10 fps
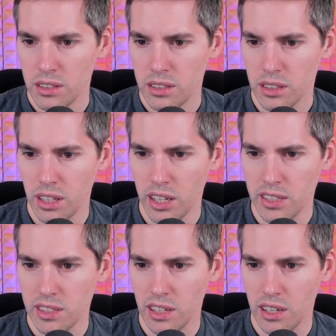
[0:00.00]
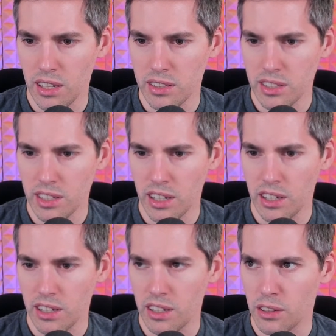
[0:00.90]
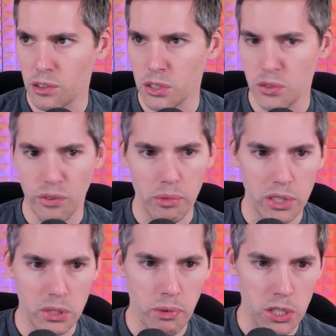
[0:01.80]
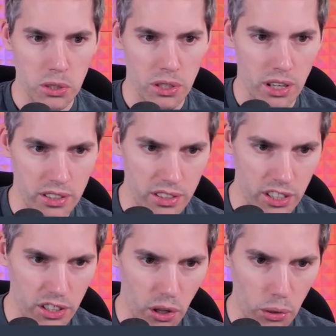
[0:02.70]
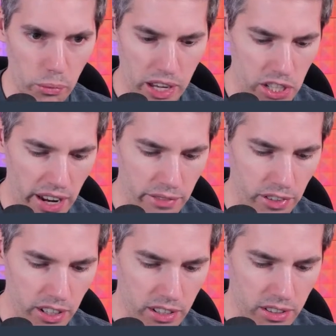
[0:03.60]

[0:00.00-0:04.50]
Let's, uh, let's get uh, another Christopher B. special on the Null Mage Advocate.